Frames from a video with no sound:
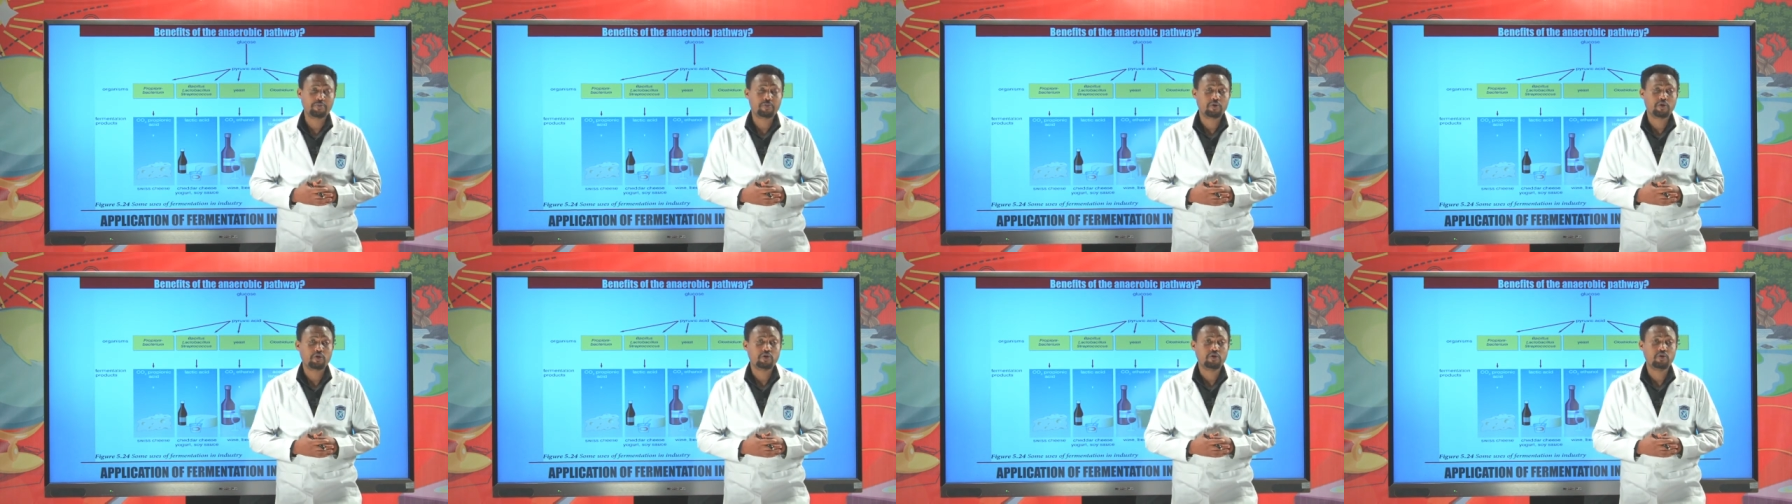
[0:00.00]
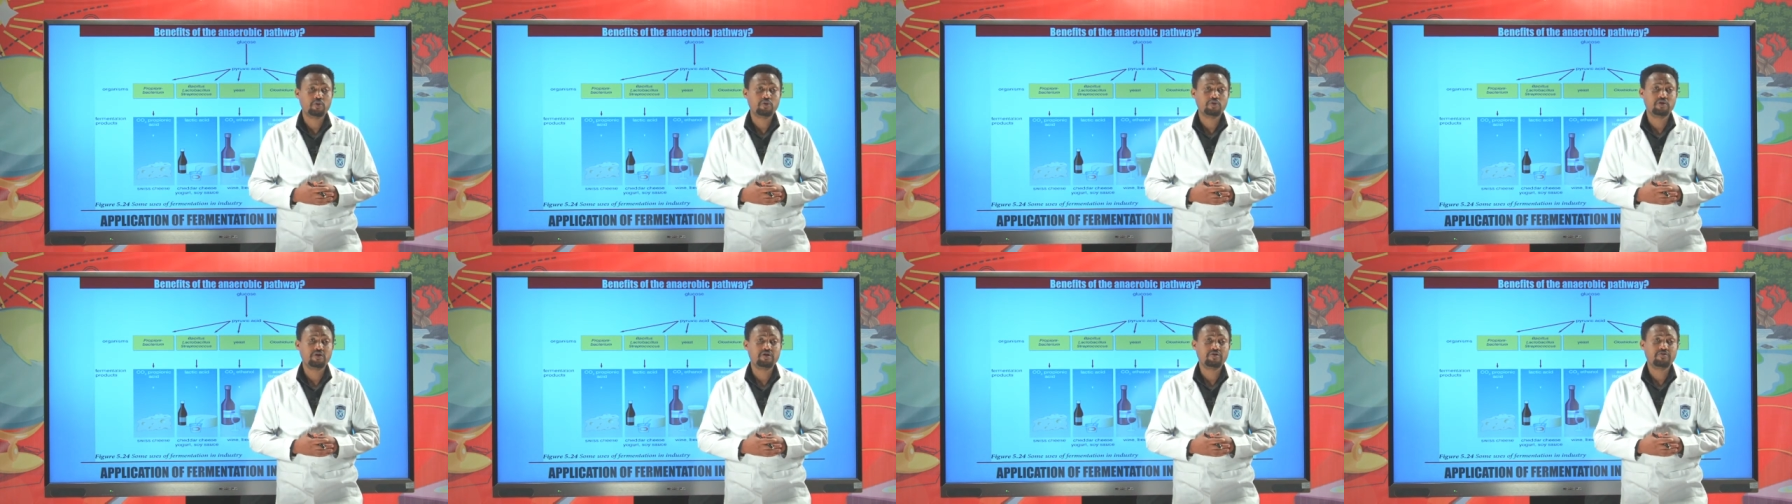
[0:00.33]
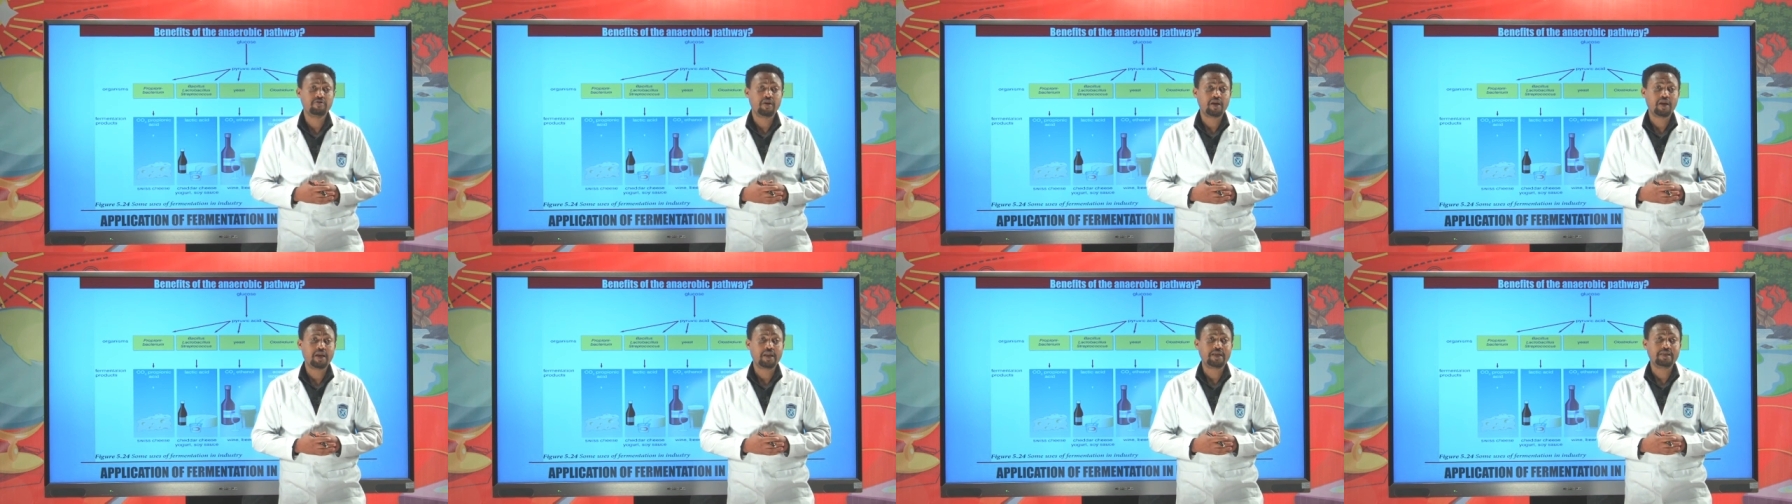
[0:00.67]
produces
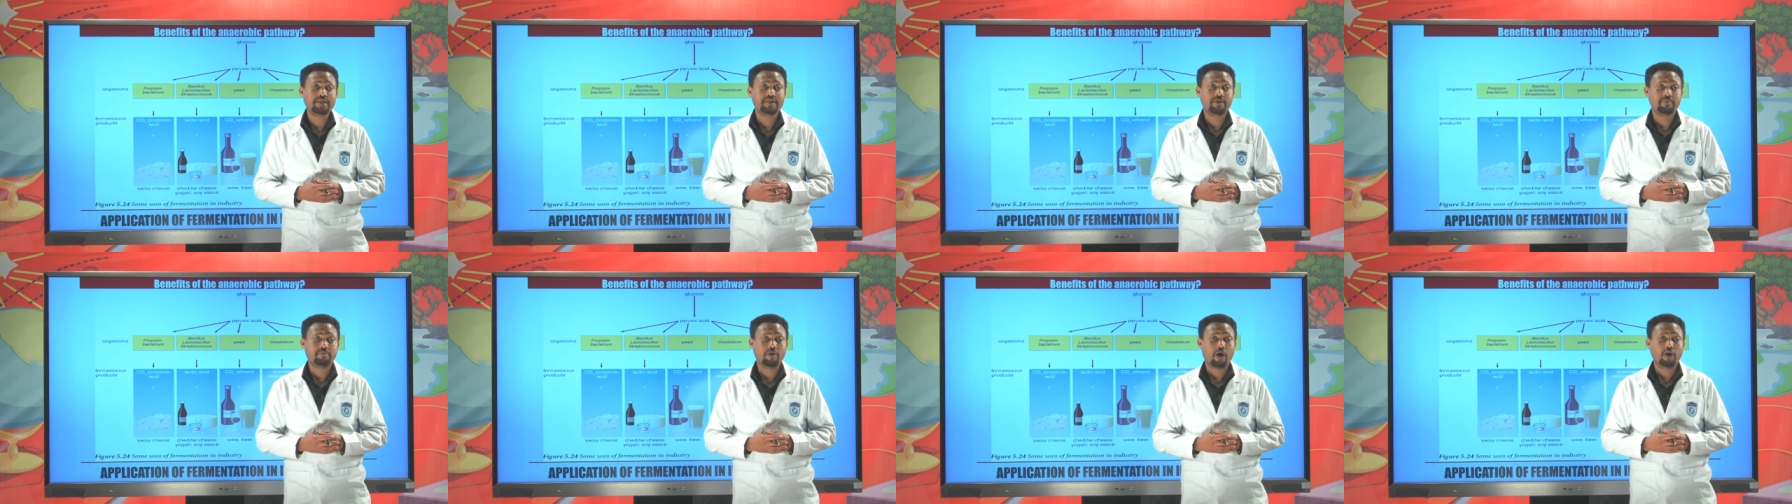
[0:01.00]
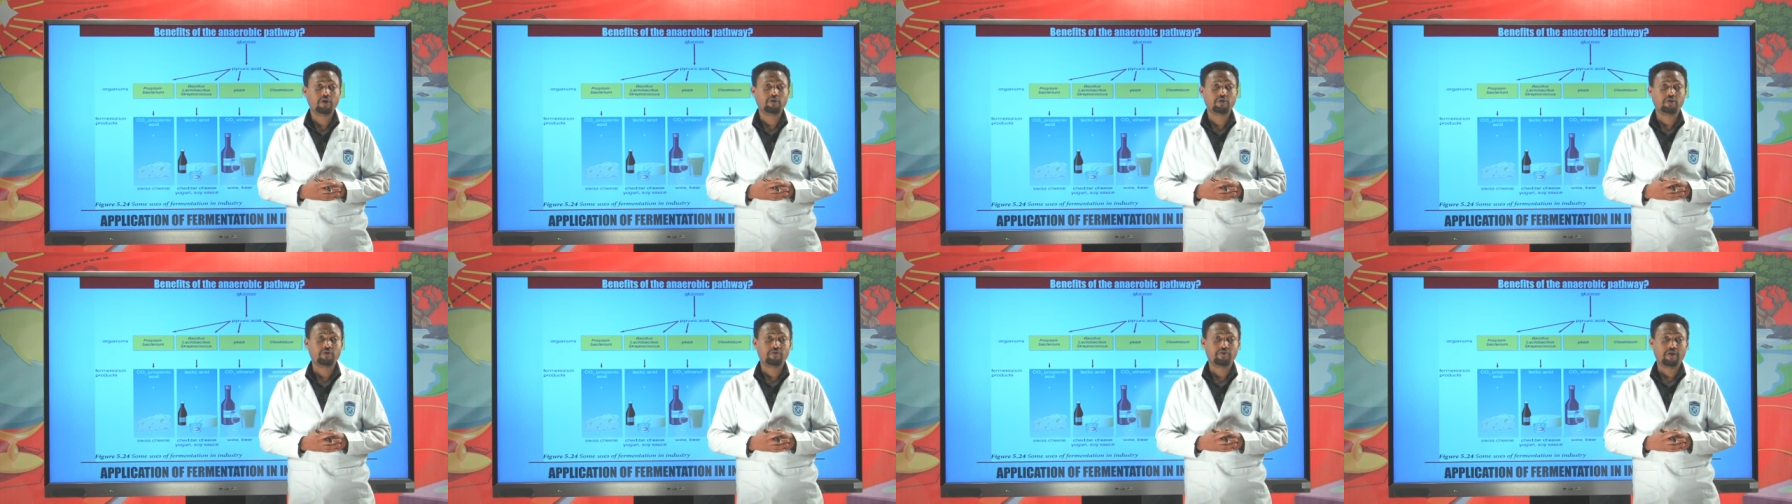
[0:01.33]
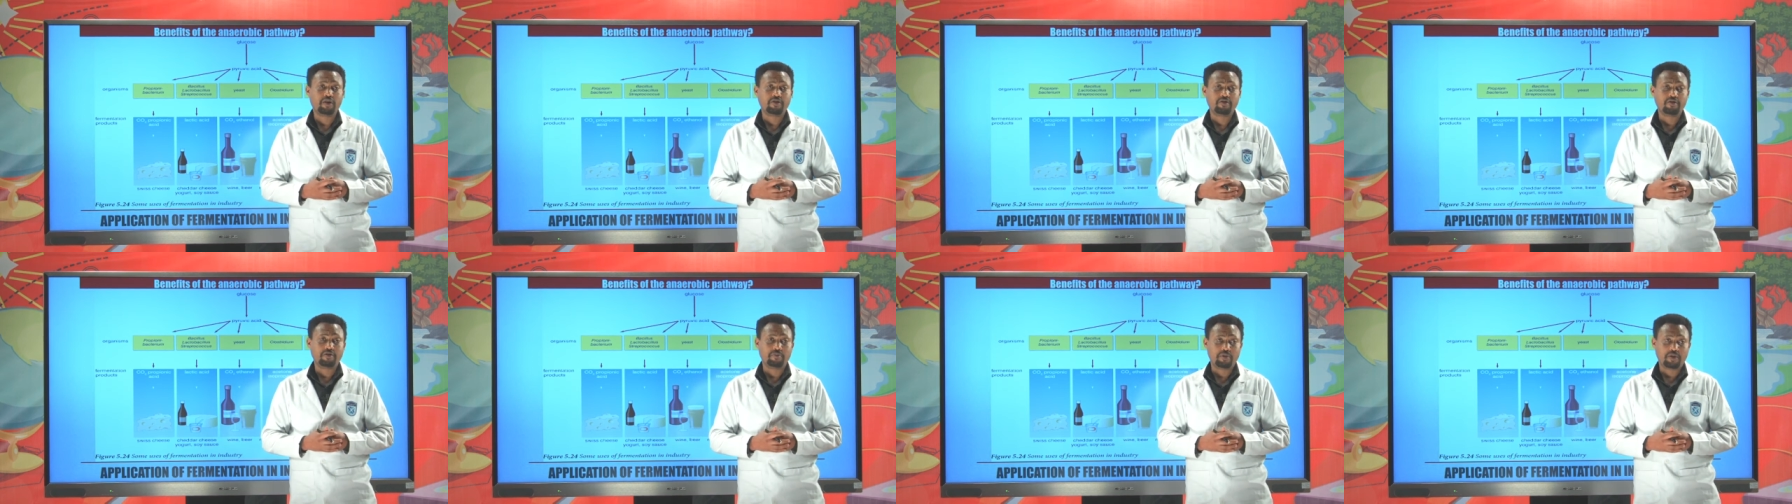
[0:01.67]
very less amount of
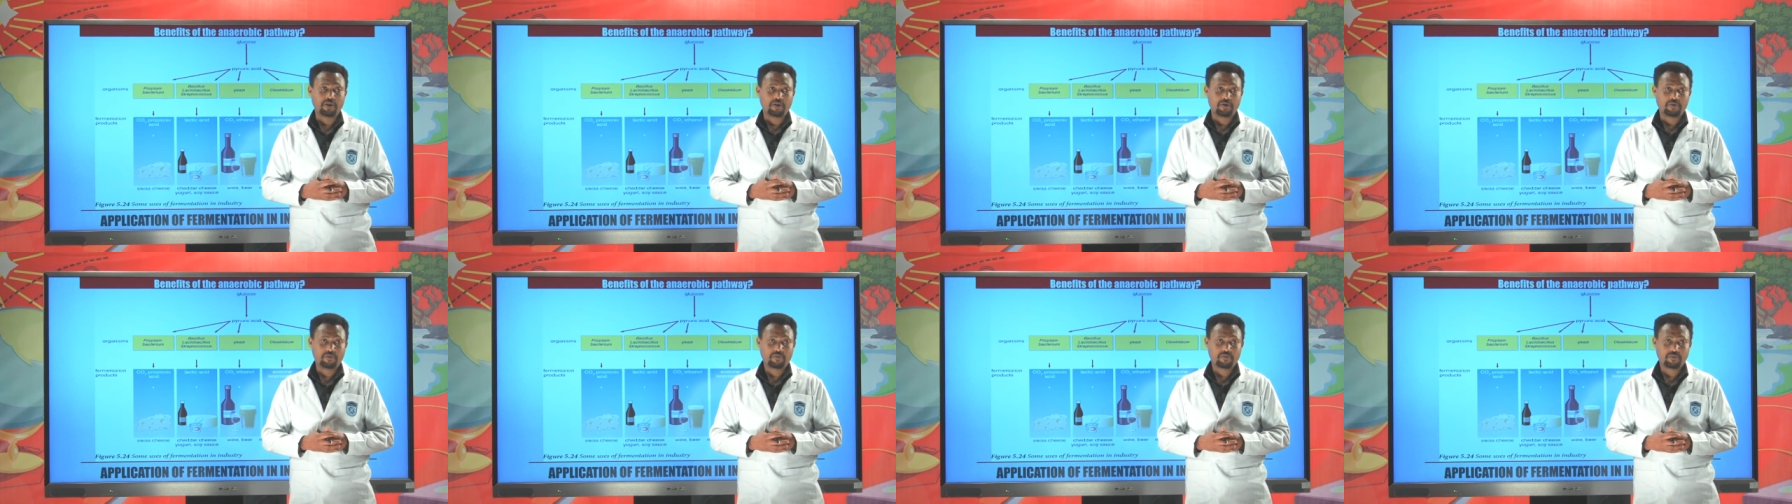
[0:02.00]
ATP.